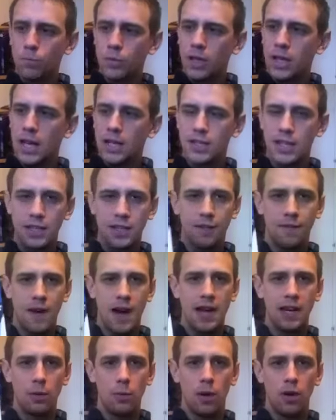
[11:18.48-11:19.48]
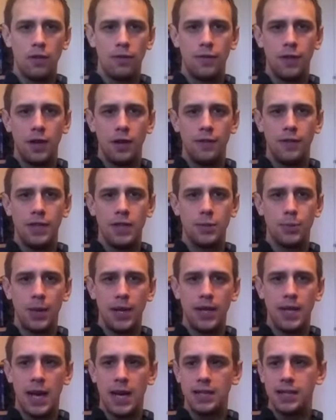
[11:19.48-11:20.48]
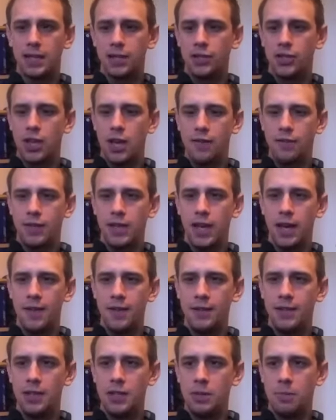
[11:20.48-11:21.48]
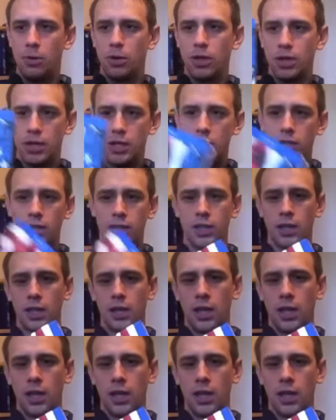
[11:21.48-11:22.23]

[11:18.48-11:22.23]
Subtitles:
Yes, that's the final one for this week, guys. That's JFK, the Digibook edition.